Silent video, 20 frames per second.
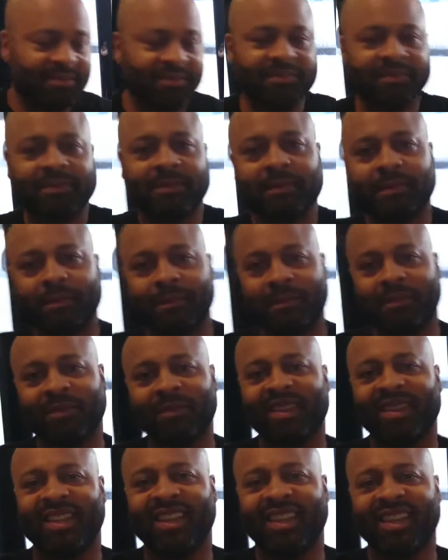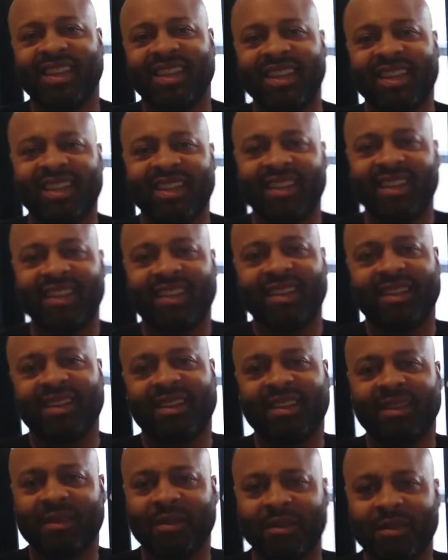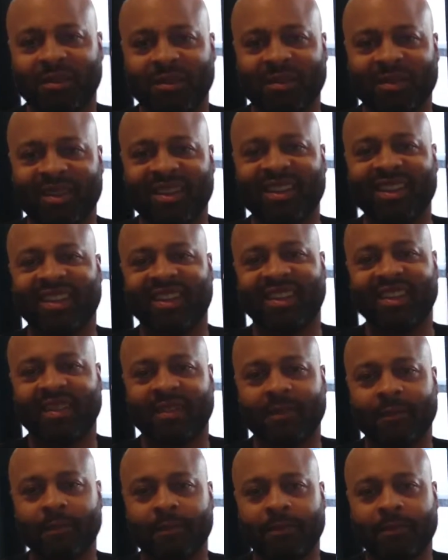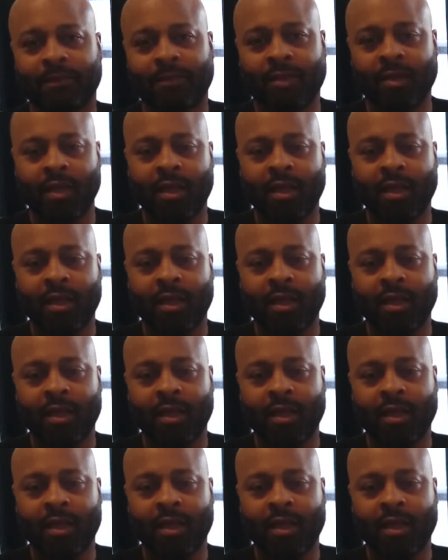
I would like to know where can we find the film?